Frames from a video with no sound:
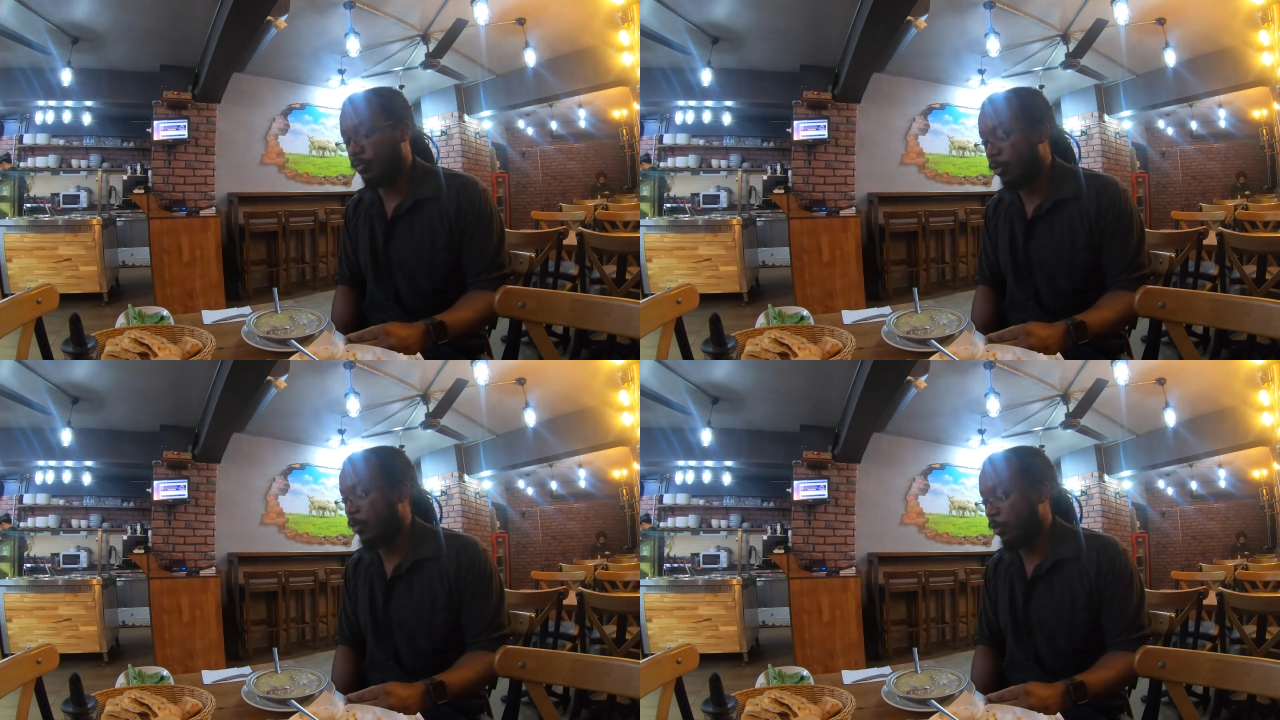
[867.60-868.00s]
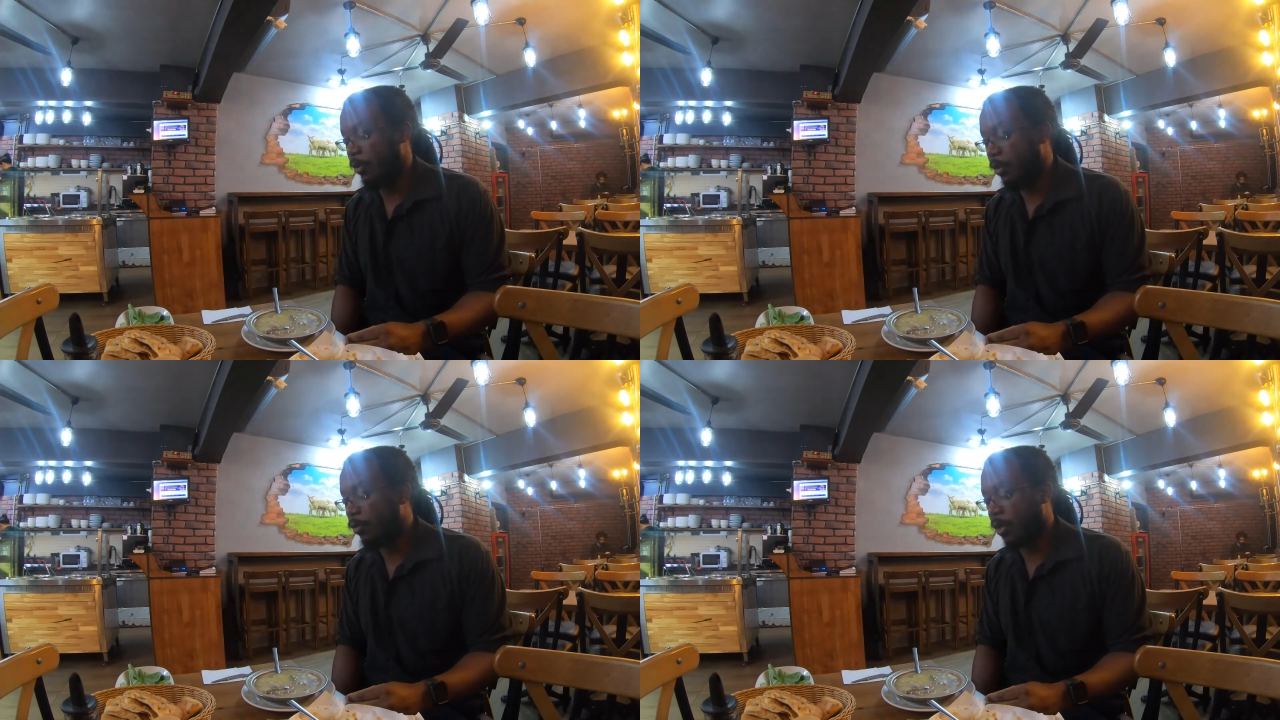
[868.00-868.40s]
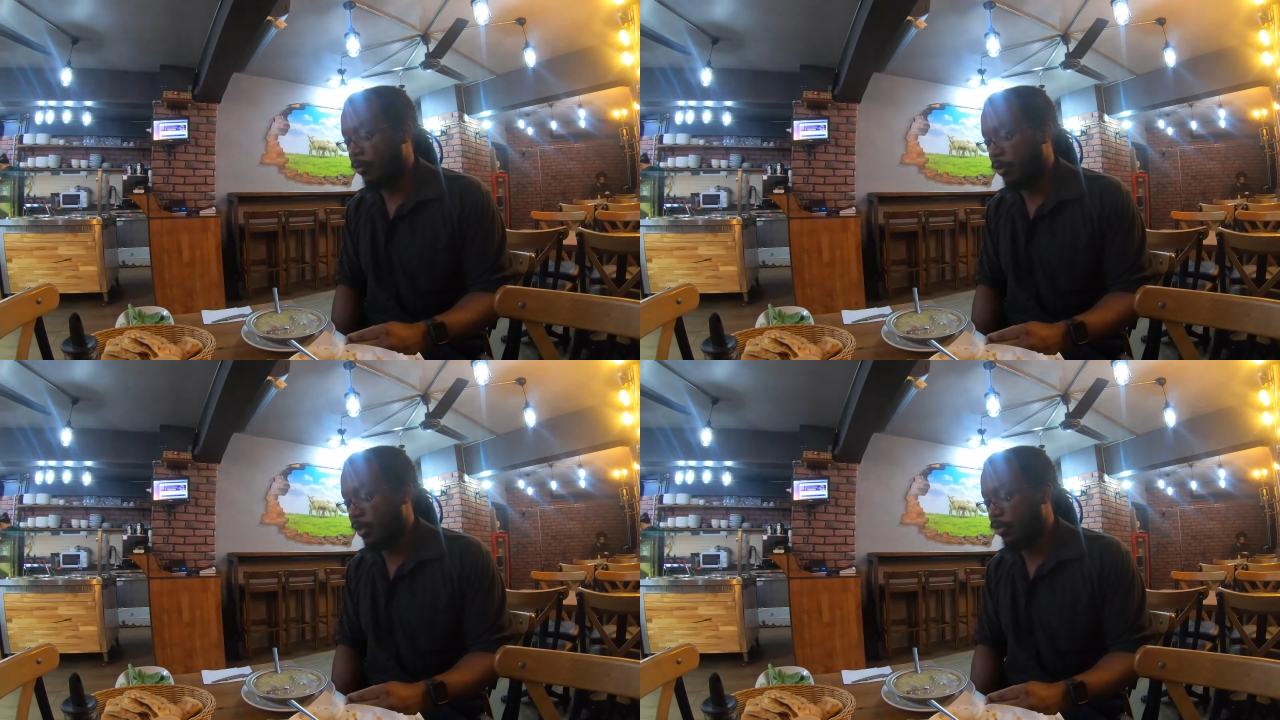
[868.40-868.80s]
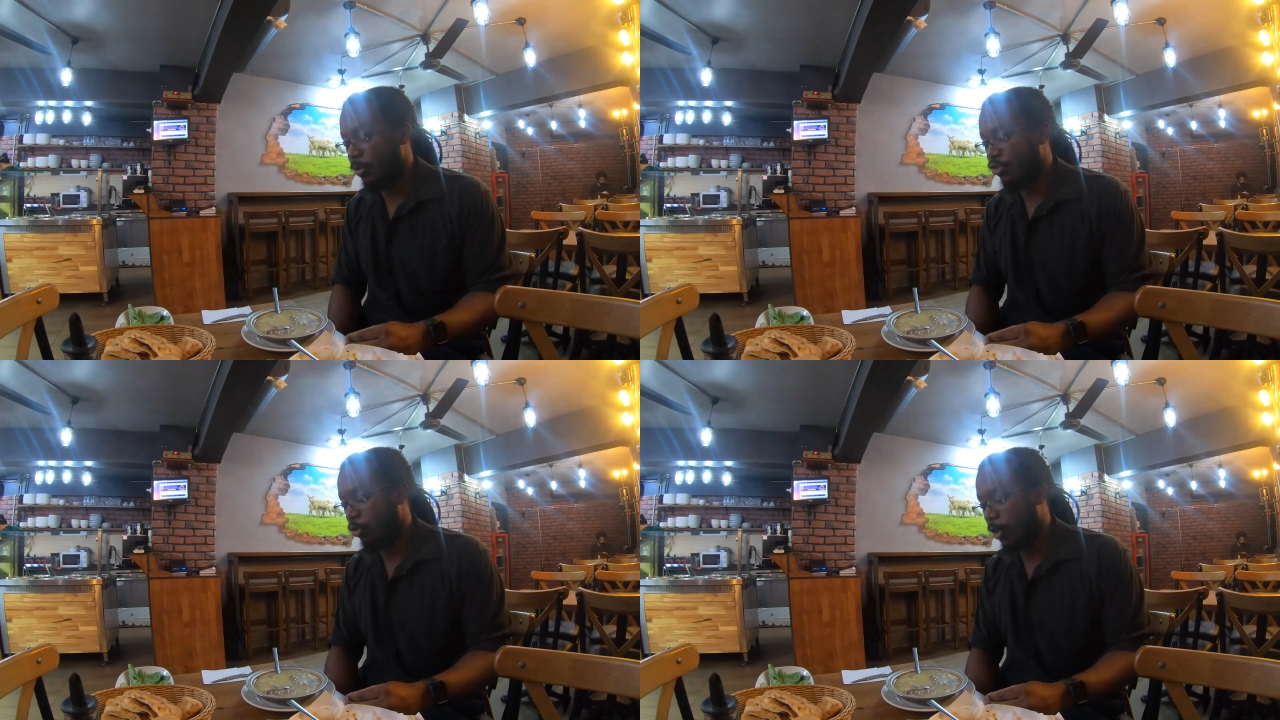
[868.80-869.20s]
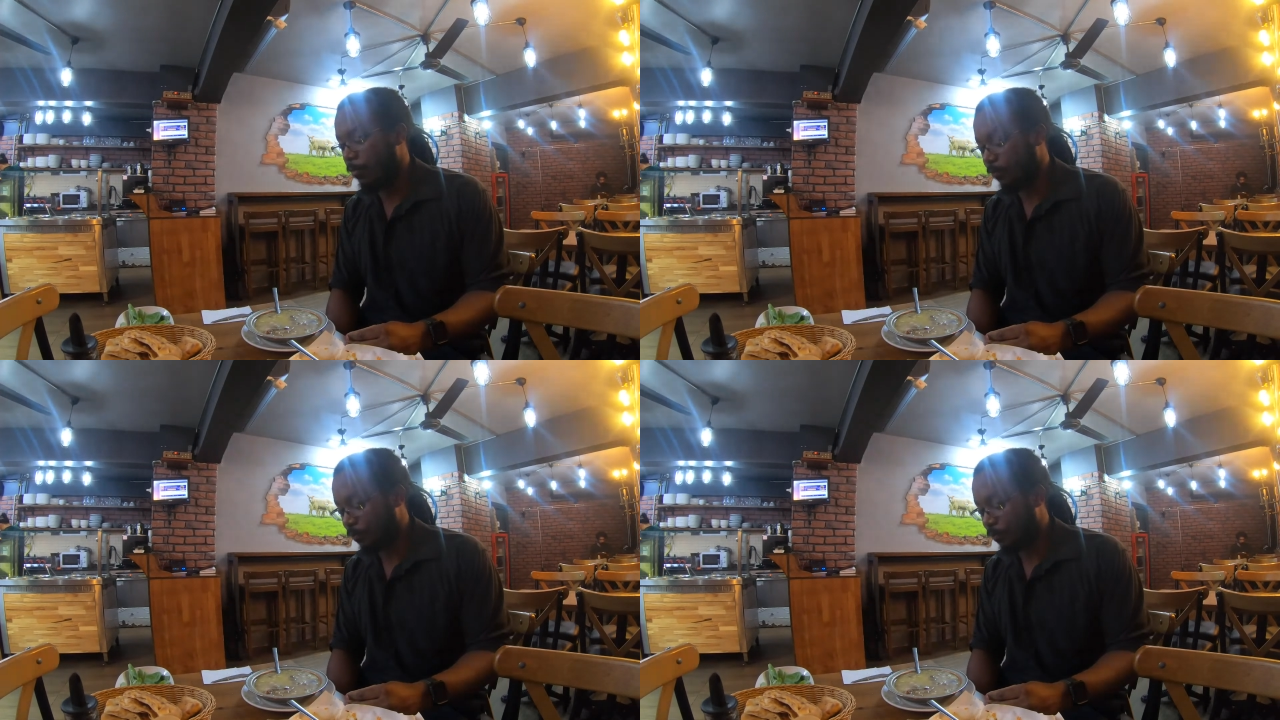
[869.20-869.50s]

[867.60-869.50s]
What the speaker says: really good. So I really do enjoy it.